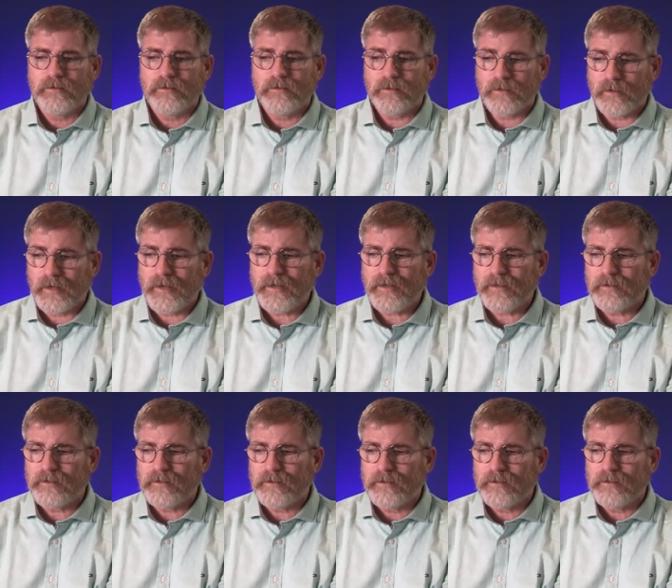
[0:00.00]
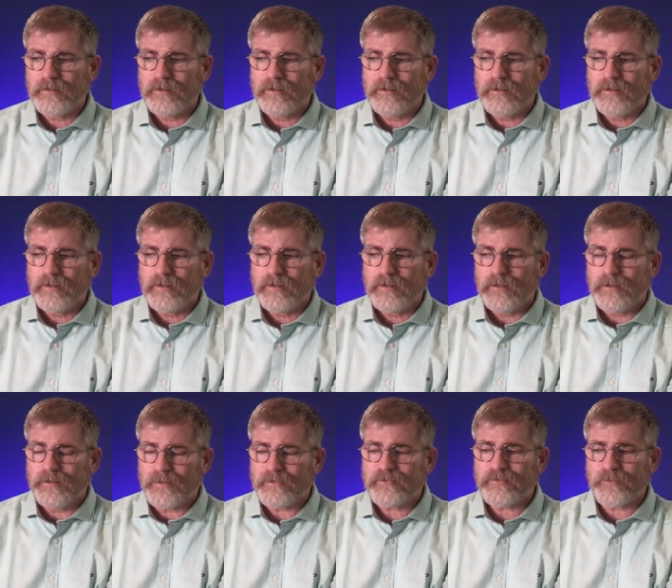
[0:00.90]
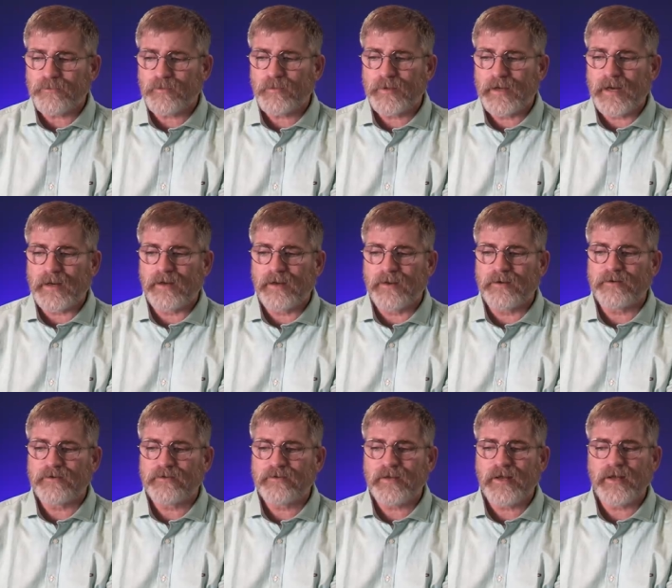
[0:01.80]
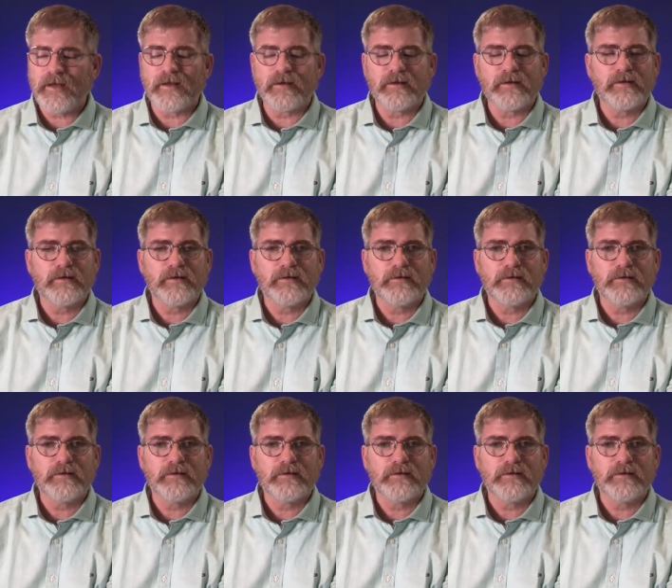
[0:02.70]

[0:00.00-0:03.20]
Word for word: All right? And that's something we got to understand.